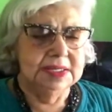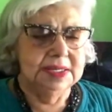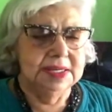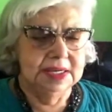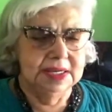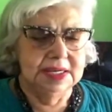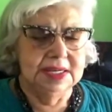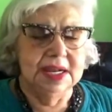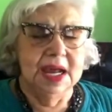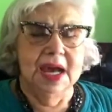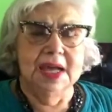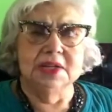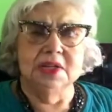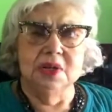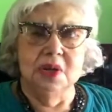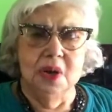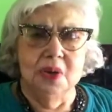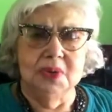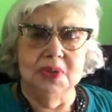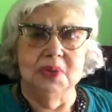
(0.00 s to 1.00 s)
Did not
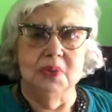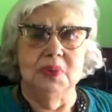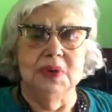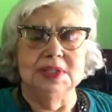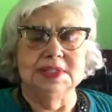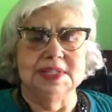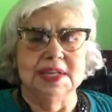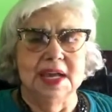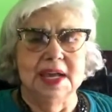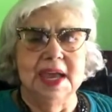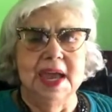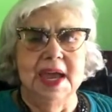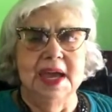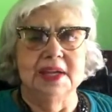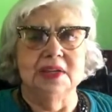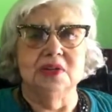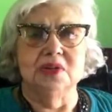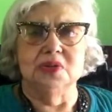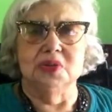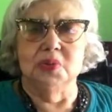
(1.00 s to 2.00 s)
know the ones I
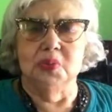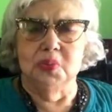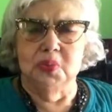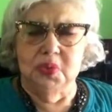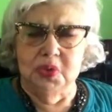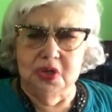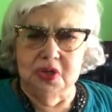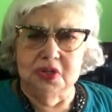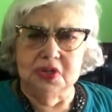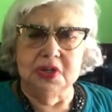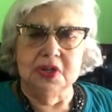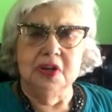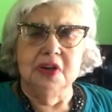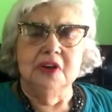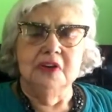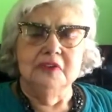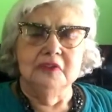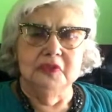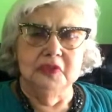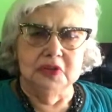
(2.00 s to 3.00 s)
handled weren't
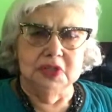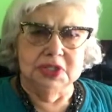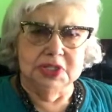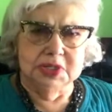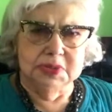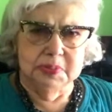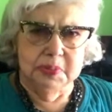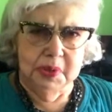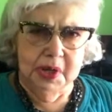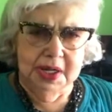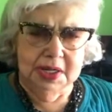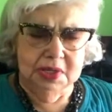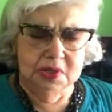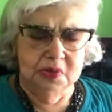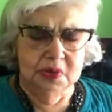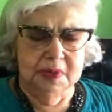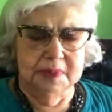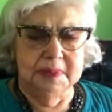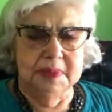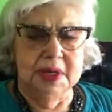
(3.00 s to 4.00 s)
full
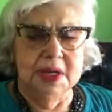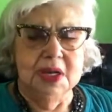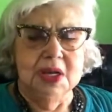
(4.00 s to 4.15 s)
spectrum.